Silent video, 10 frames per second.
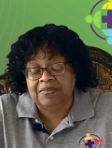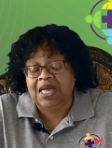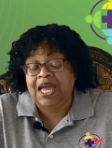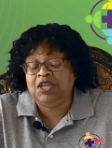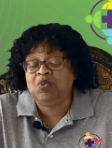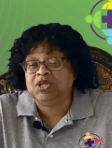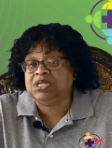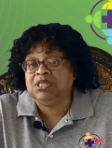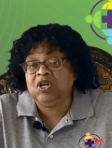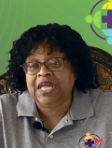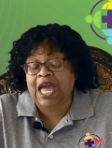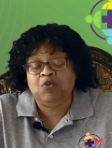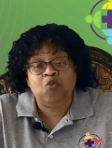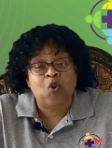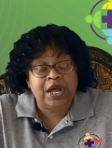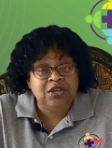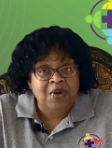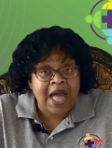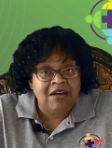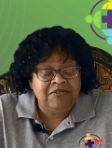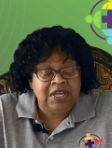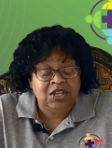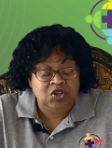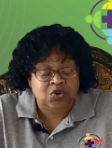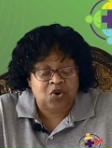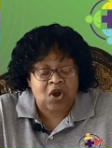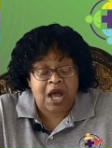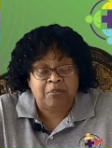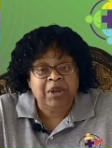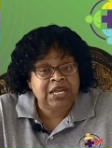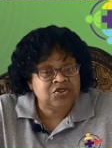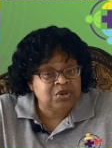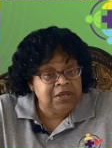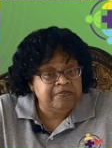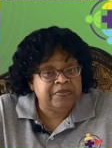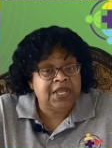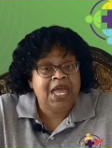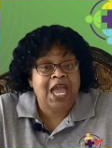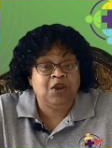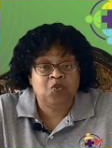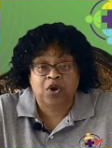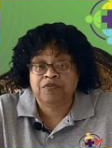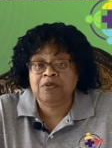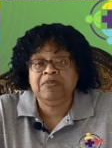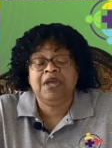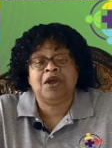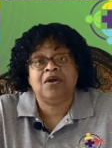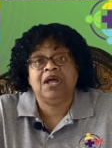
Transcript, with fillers: And you want to look at what you have in your uh, pantry and work from there.